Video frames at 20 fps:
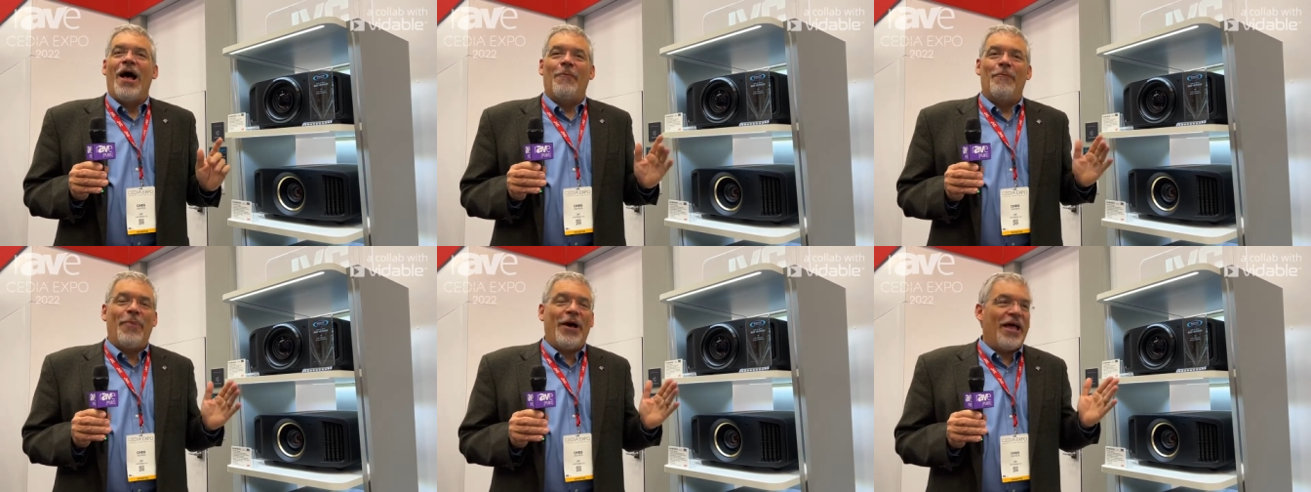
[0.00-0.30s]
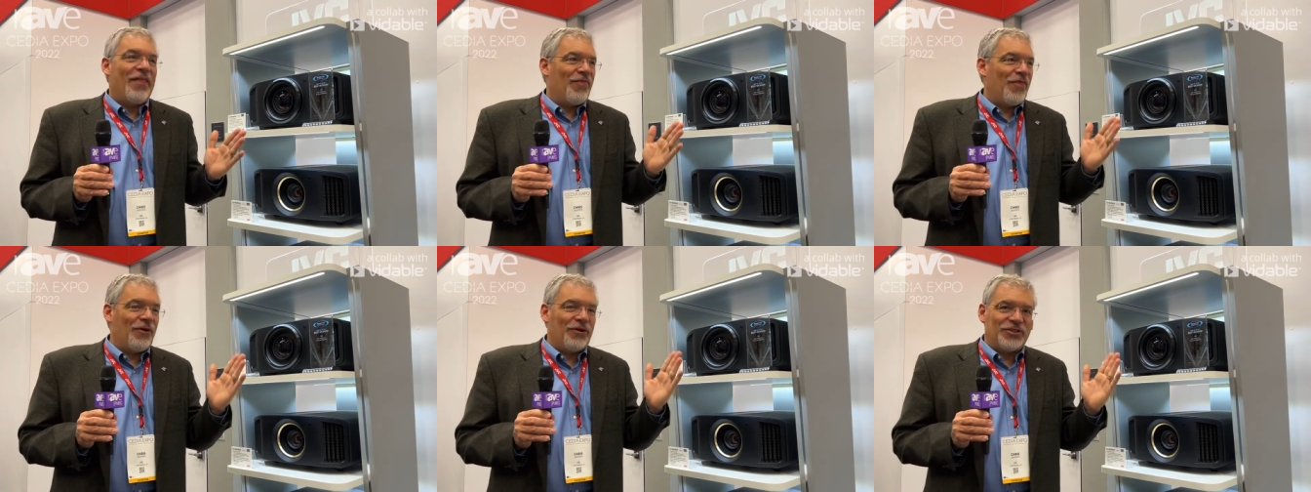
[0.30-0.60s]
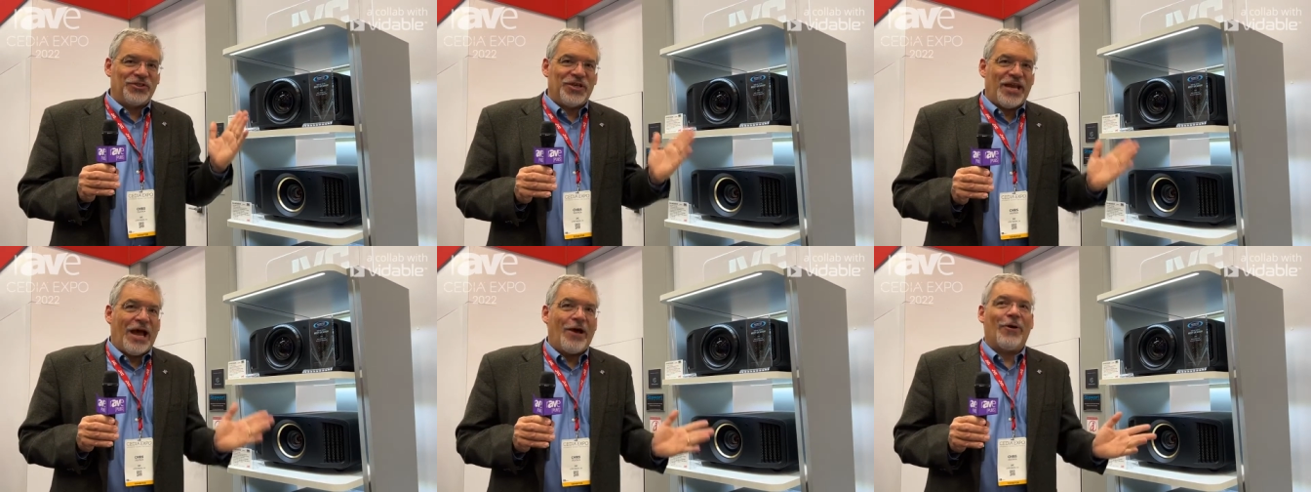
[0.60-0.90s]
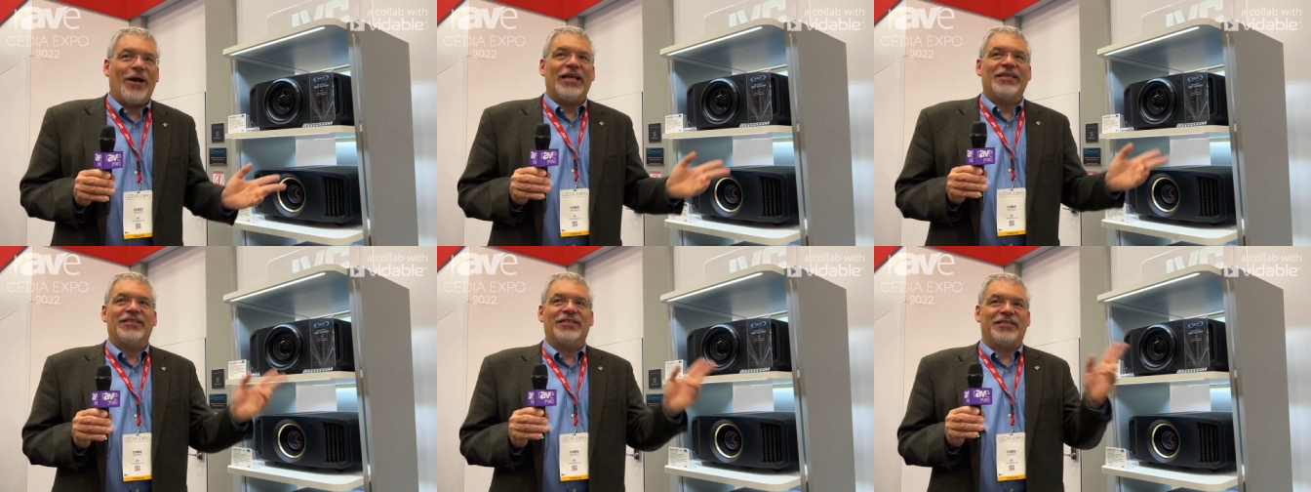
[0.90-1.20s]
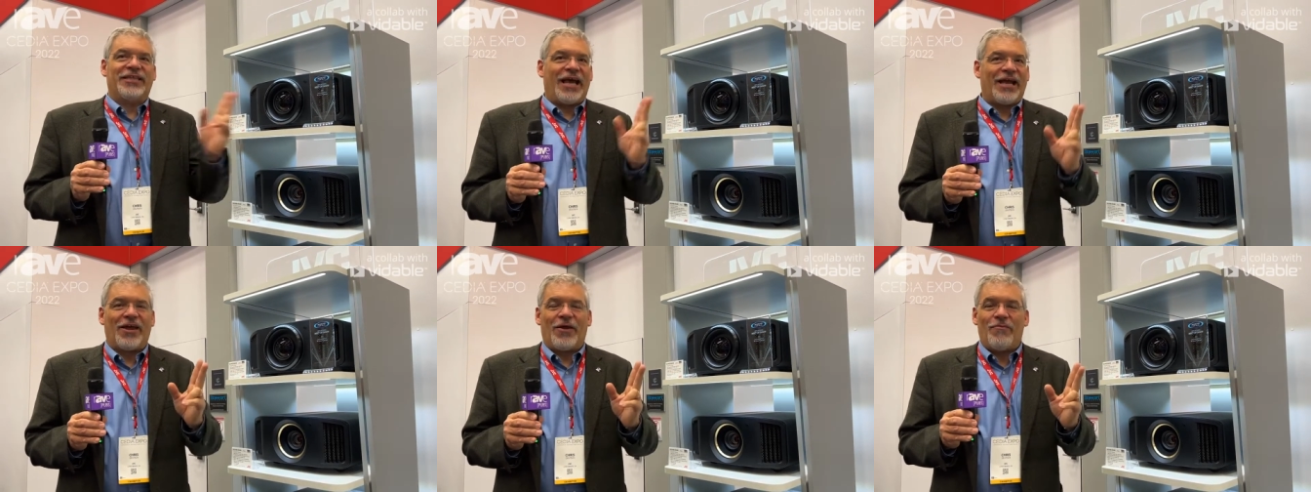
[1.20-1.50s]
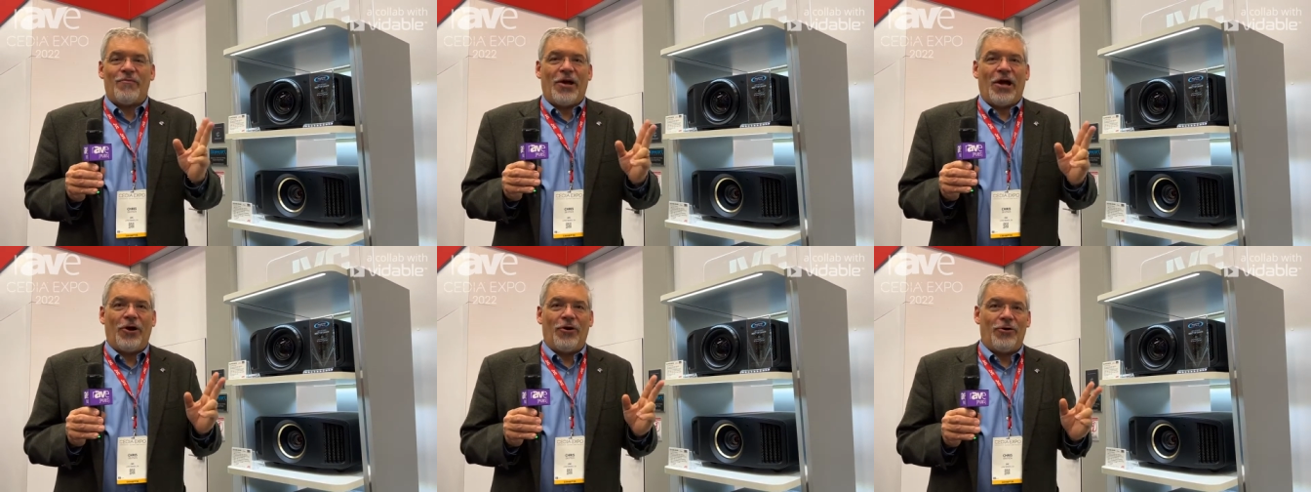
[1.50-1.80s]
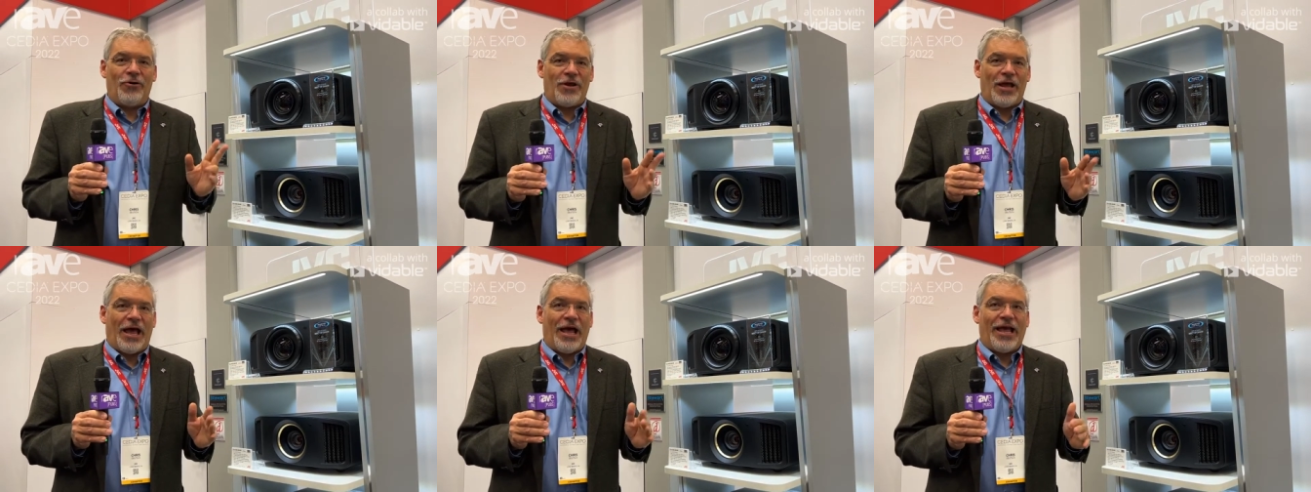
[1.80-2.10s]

but there's now a second mode.